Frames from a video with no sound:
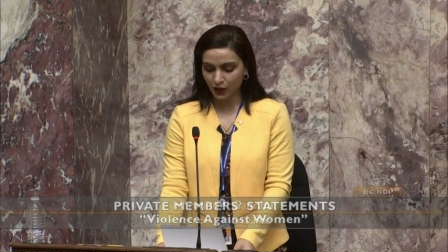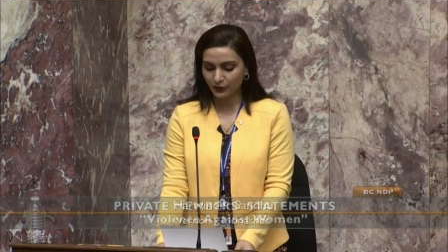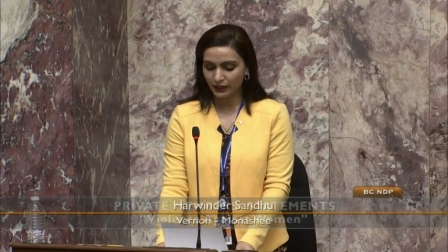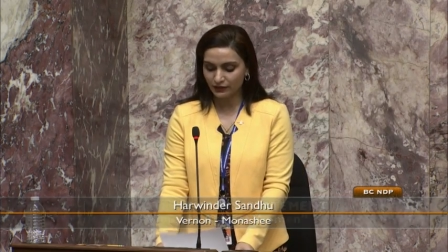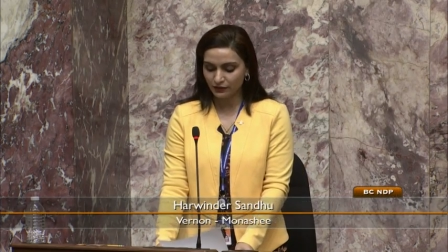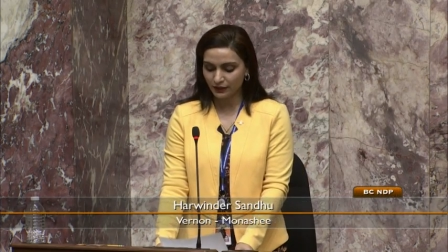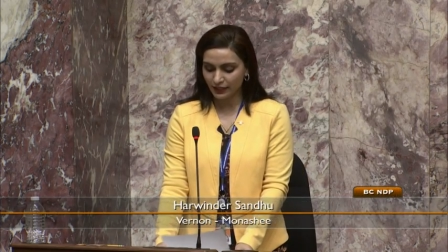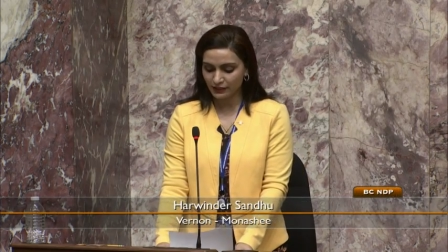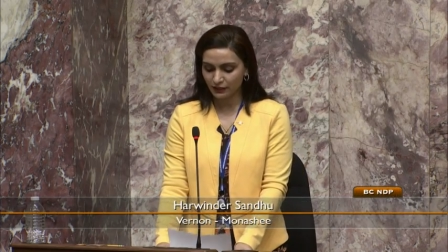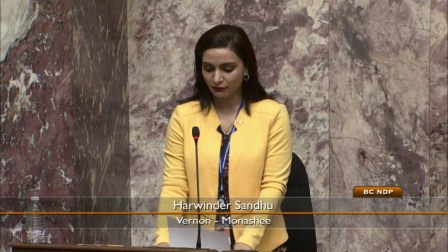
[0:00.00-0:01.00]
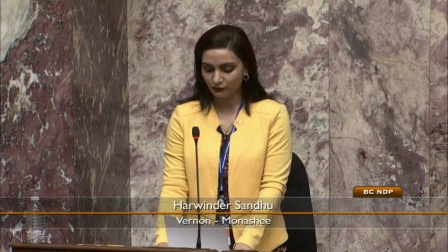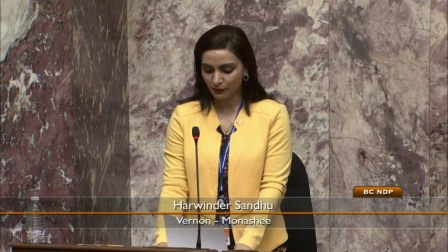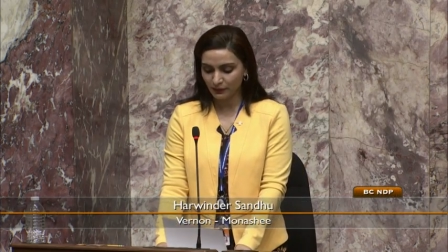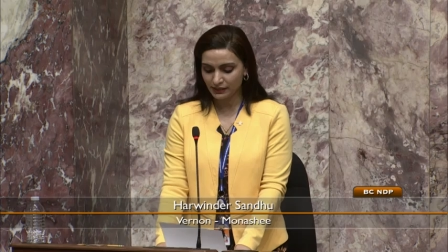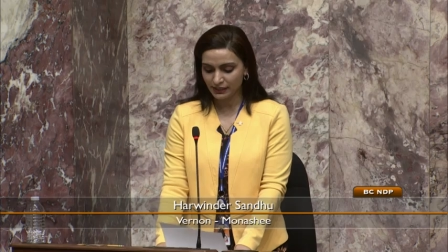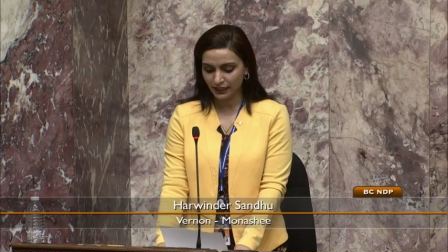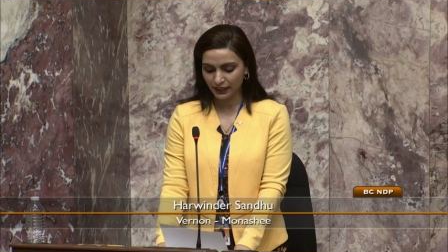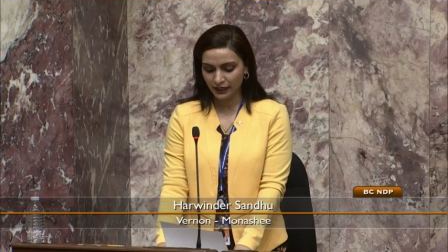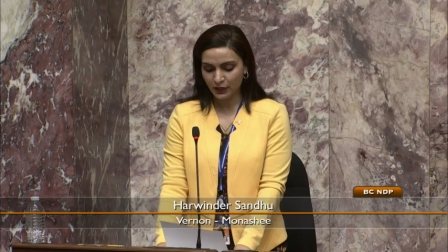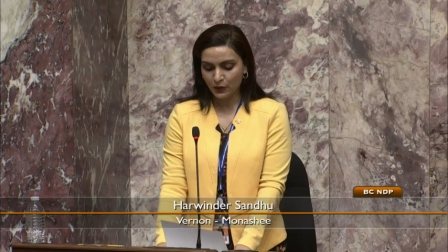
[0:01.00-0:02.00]
On International Women's
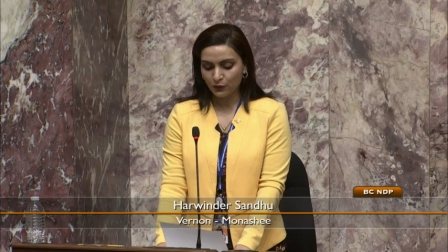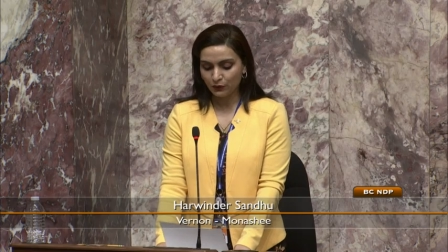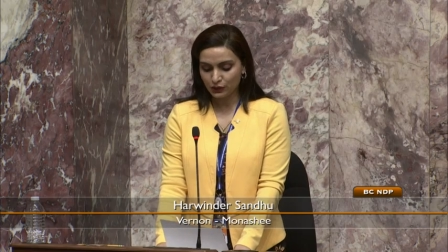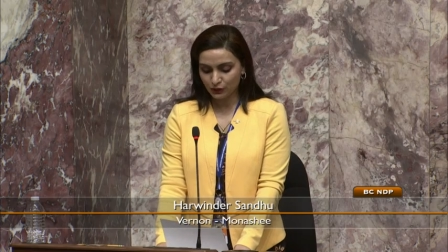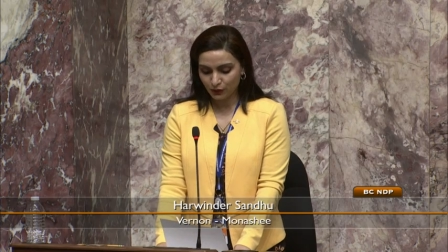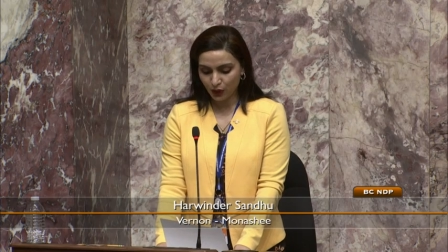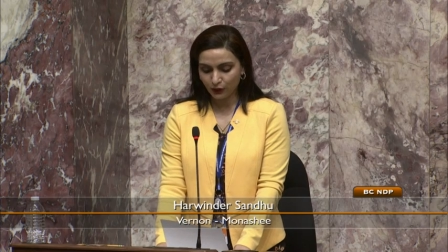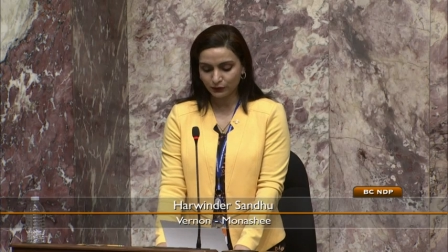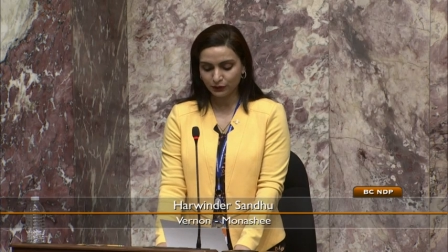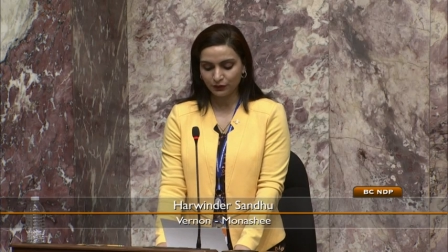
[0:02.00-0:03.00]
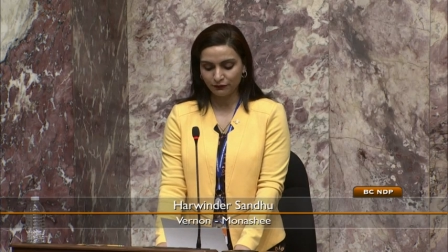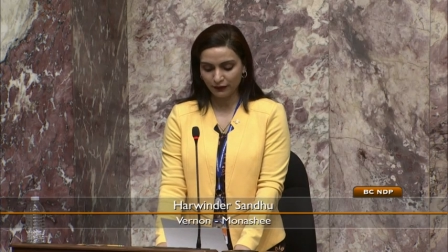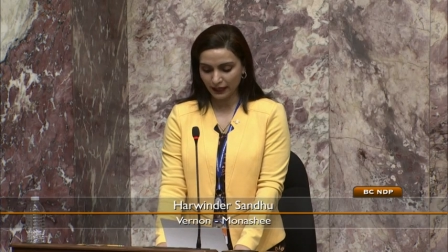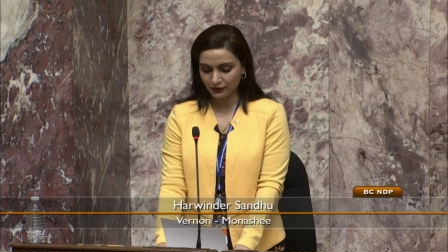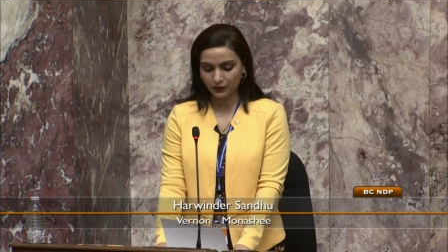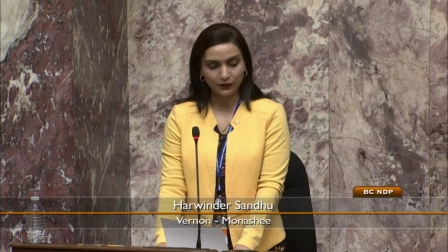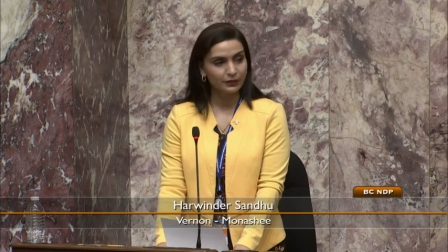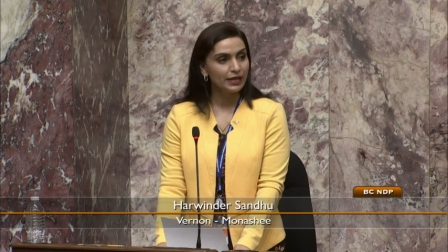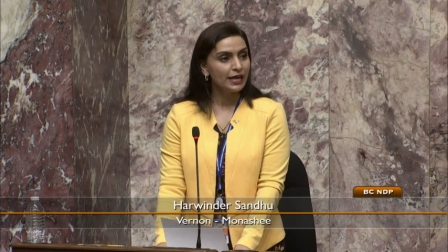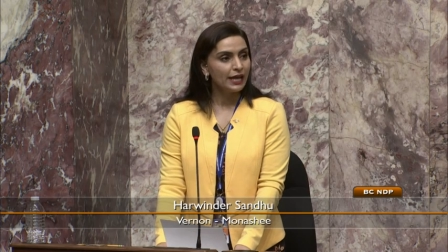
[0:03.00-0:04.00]
Day, we should also reflect on